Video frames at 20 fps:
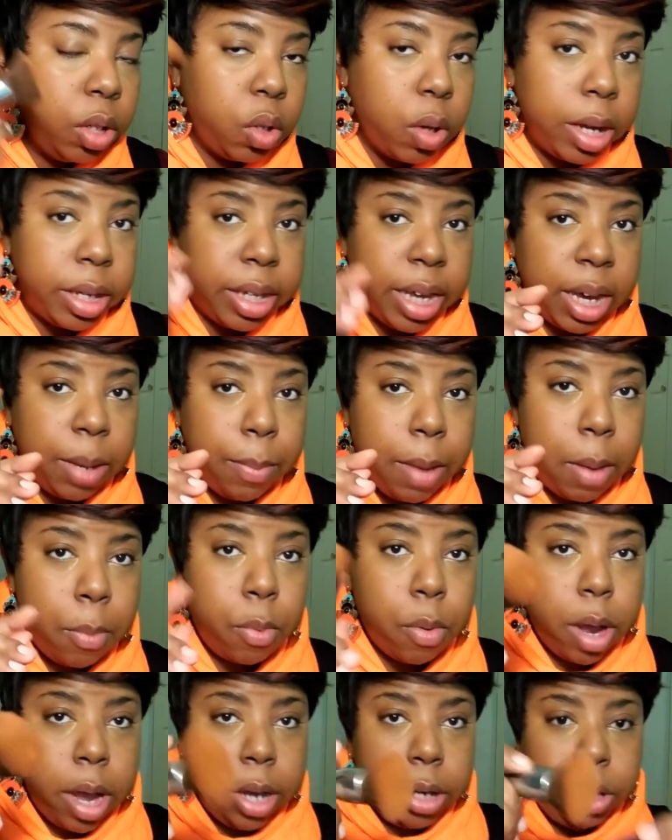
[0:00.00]
So I take my
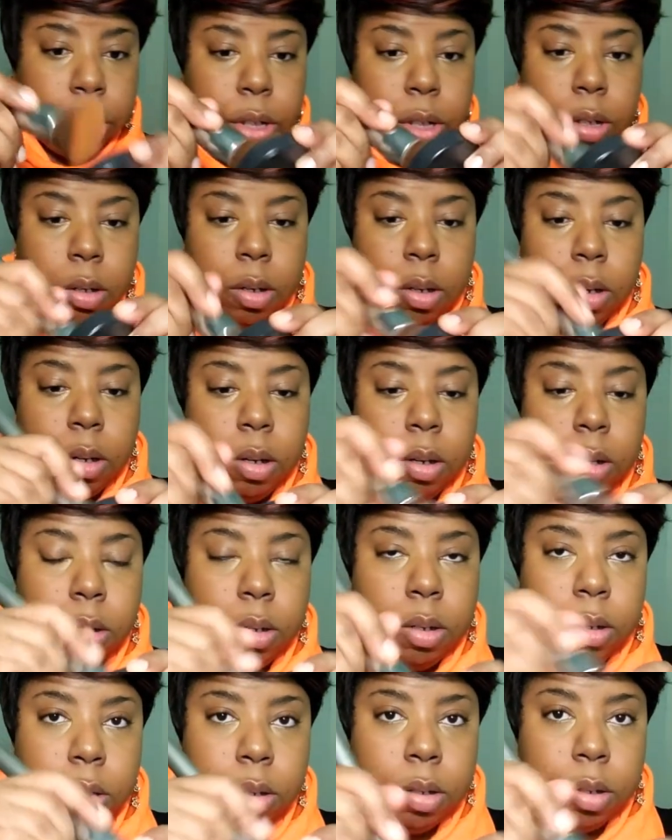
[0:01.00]
brush,
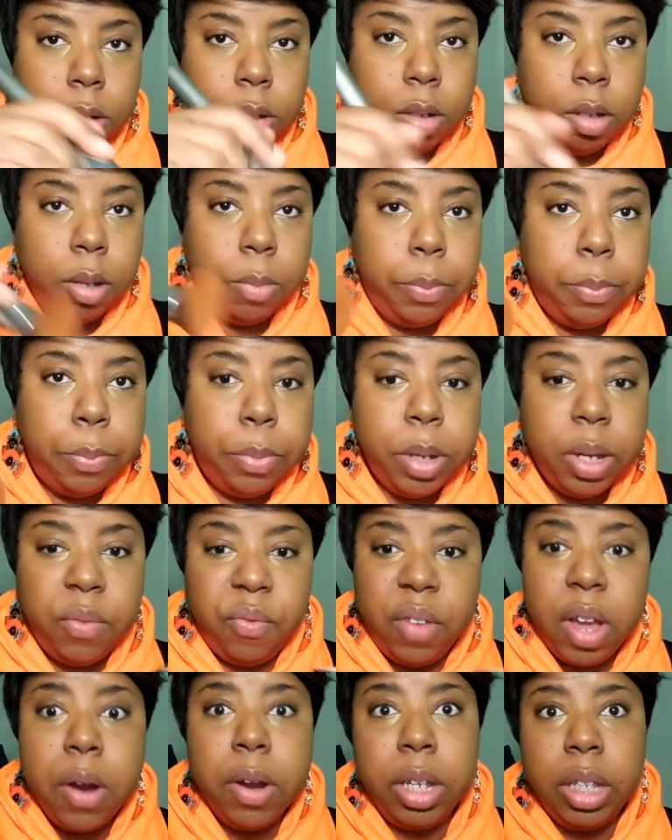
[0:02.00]

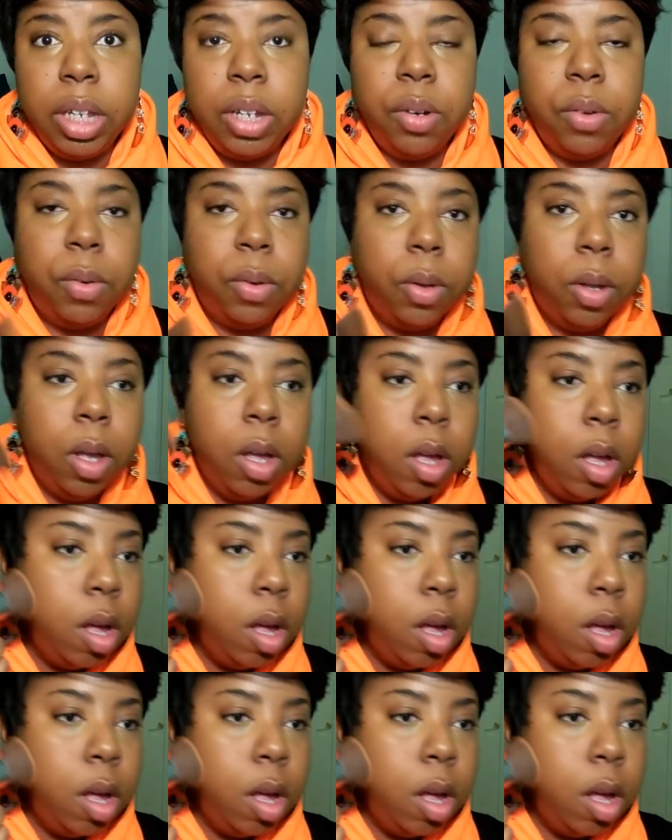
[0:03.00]
put very little